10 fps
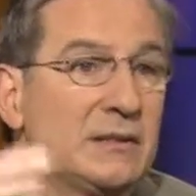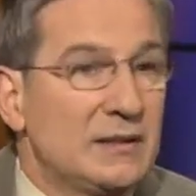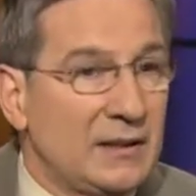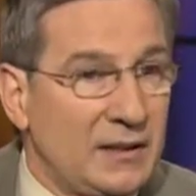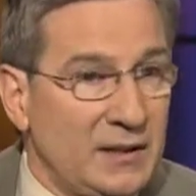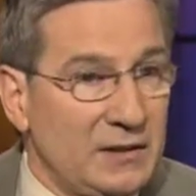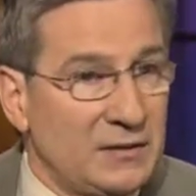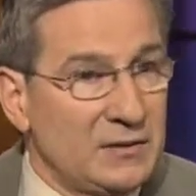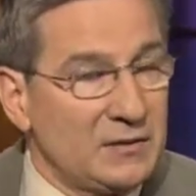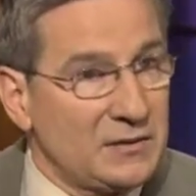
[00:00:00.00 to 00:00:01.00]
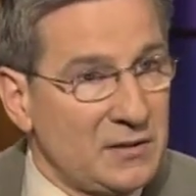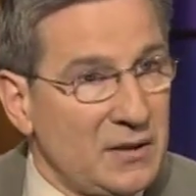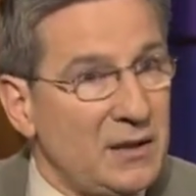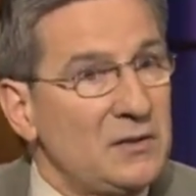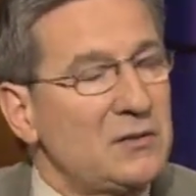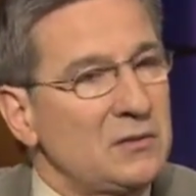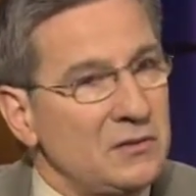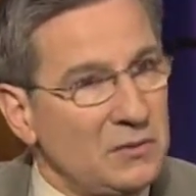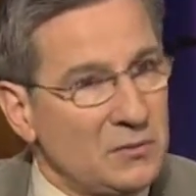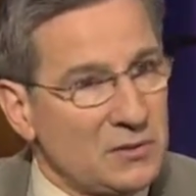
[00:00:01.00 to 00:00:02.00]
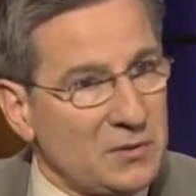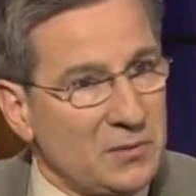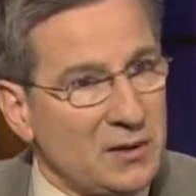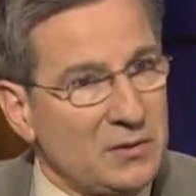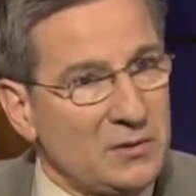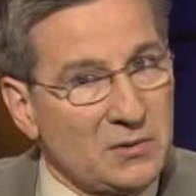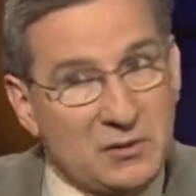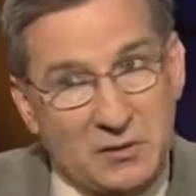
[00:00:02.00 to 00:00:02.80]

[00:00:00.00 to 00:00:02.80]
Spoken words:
the higher the stage, the worse the prognosis.